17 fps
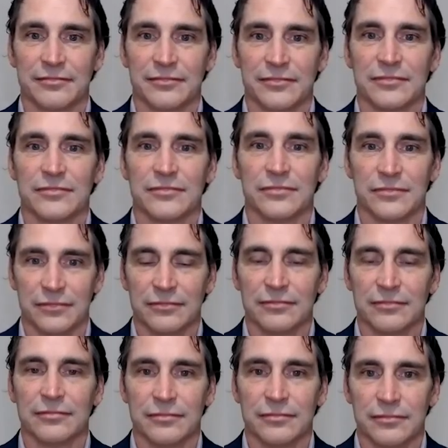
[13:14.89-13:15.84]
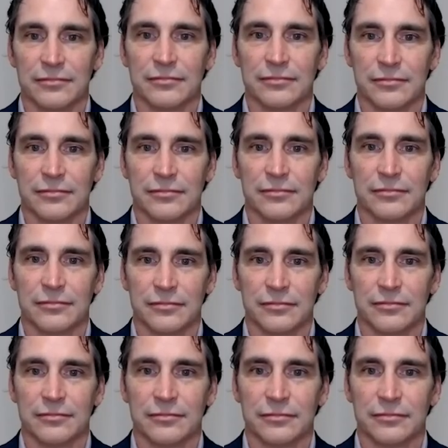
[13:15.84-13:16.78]

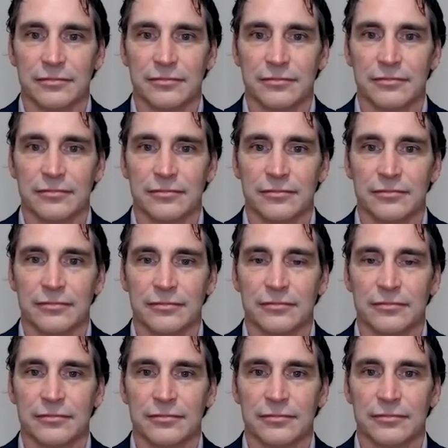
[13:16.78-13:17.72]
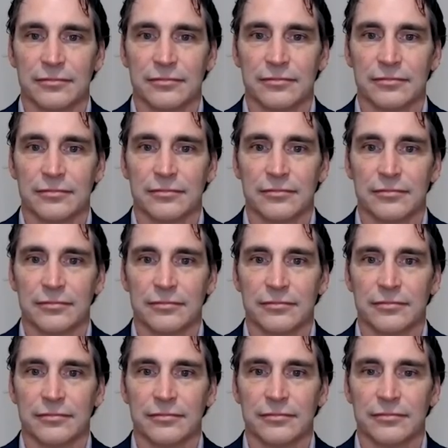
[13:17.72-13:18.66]

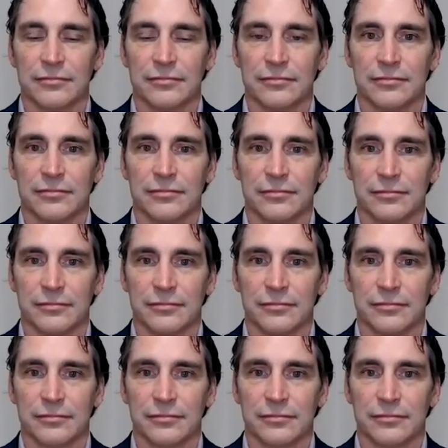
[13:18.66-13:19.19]
No words are spoken by the person on screen.